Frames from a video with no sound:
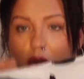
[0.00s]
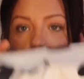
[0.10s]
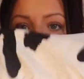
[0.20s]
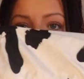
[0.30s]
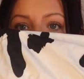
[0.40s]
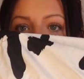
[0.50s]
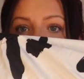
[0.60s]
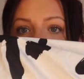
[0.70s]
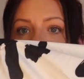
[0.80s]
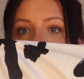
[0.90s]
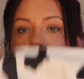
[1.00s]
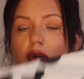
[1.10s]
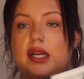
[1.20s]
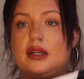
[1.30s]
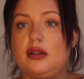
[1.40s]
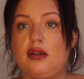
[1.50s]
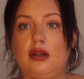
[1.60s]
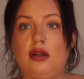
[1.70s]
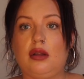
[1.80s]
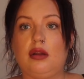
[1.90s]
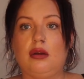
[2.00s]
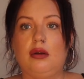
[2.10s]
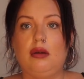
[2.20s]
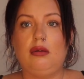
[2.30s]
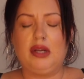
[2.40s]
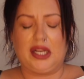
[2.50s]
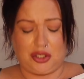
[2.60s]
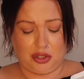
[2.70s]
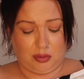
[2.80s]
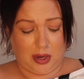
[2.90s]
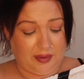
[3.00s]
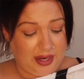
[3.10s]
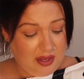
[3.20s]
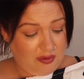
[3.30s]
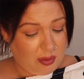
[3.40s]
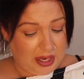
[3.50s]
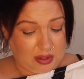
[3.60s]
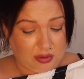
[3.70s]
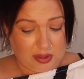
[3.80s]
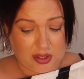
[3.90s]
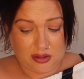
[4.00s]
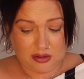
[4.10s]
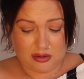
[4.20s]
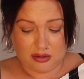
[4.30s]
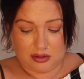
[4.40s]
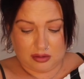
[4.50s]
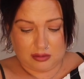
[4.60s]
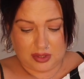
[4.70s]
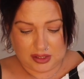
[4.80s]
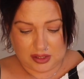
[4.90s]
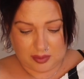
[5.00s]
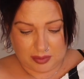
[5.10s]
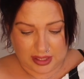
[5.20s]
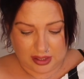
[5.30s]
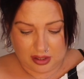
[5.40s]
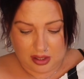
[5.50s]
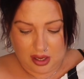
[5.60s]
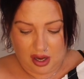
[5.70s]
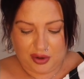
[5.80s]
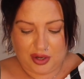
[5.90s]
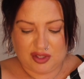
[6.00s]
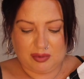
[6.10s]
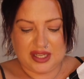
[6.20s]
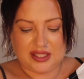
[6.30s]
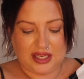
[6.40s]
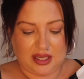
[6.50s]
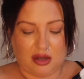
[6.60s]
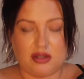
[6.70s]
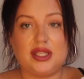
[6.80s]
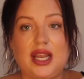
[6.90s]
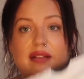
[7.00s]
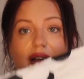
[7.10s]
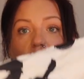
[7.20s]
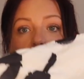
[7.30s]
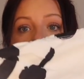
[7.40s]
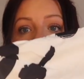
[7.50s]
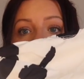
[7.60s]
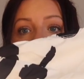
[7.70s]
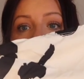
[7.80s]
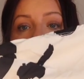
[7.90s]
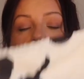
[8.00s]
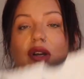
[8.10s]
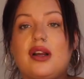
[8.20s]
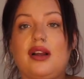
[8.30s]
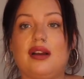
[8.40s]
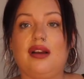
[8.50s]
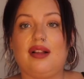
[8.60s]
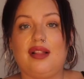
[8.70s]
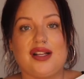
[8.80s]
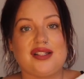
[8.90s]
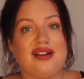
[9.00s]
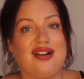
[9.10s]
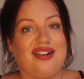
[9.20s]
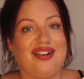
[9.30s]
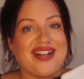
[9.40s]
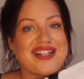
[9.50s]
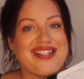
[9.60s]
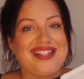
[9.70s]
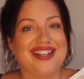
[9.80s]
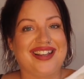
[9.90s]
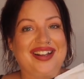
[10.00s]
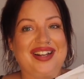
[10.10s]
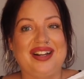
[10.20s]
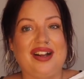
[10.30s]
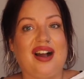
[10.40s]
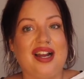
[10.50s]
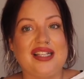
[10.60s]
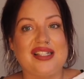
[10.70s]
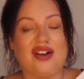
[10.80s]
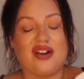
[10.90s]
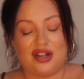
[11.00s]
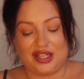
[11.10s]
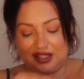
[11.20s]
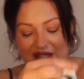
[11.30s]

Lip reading: Well, anyway, it's got an hole in. I guess you could wear it either way, couldn't you? Where's the split? Oh no, the split's here. So yeah, that holds at the front, look. That's nice. That is nice.